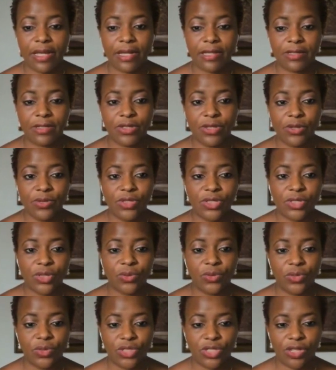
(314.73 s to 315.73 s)
that is good
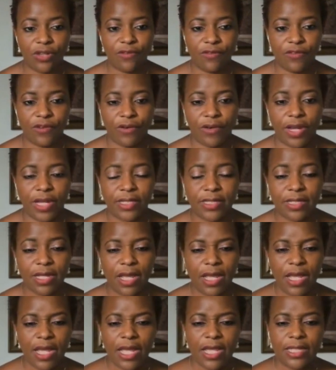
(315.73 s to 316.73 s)
solution for us.
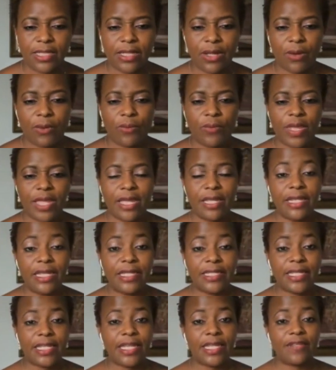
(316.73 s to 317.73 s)
So we
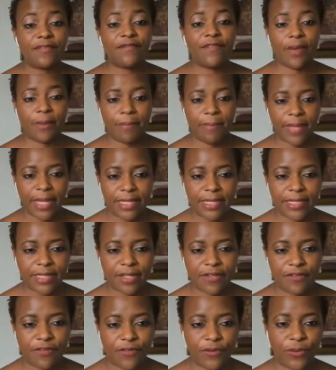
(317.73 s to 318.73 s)
need to eat
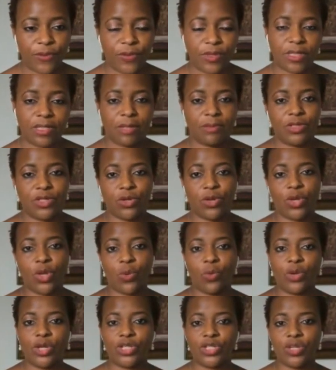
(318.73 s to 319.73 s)
fermented foods. I'm sure you're
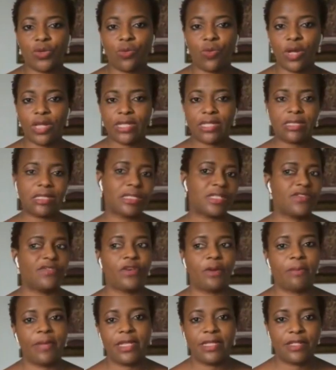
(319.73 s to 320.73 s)
wondering what does
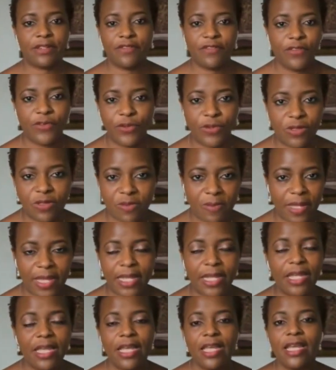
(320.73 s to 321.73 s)
fermented foods
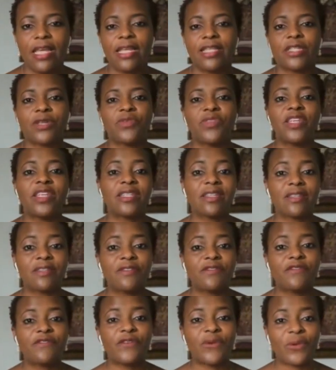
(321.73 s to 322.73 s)
mean? So these are
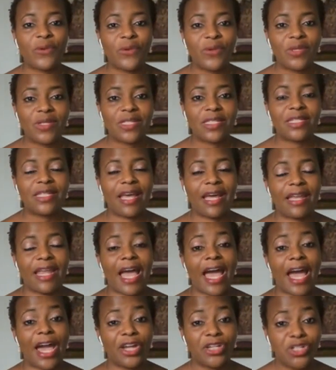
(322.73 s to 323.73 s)
the foods that
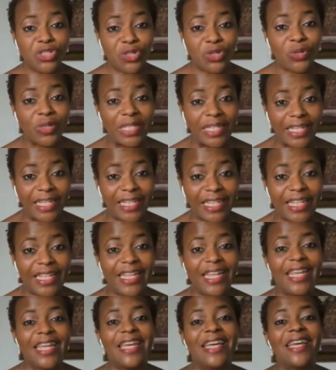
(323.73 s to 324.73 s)

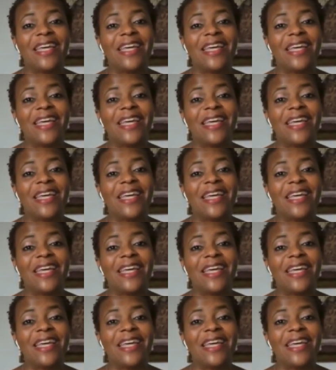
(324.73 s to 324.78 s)
actually